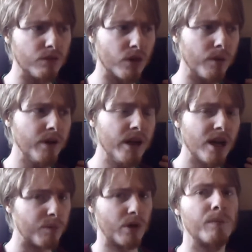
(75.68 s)
from
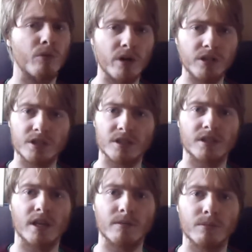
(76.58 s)
a preparation
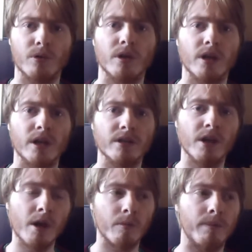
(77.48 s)
standpoint and
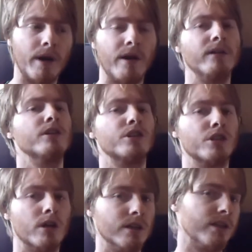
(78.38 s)
preparing your
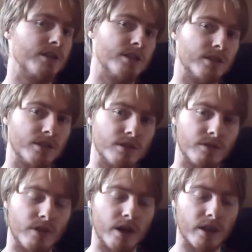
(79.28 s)
shot lists and
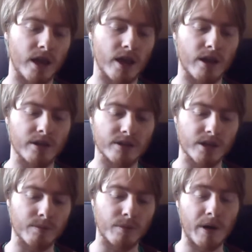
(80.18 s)
stuff like that, and
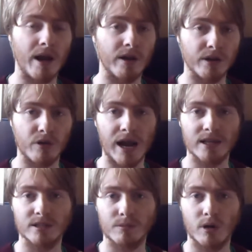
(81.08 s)
uh, preparing your
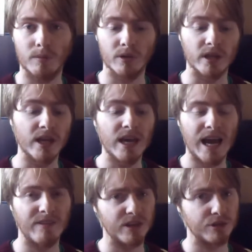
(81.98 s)
actor properly,
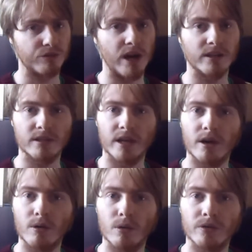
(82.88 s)
having a director there
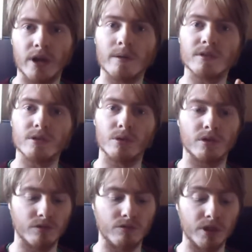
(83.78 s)
at all times in
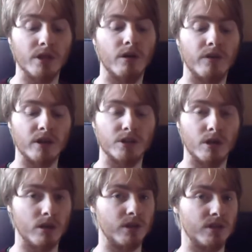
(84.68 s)
order to read off that
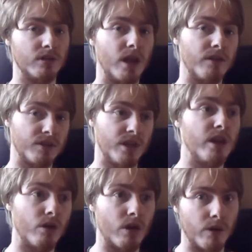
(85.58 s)
shot list and kind of
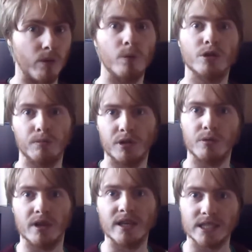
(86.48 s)
say, alright, well, we should be
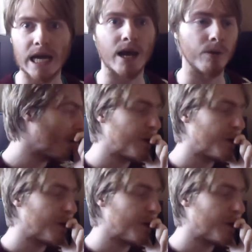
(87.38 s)
doing this now.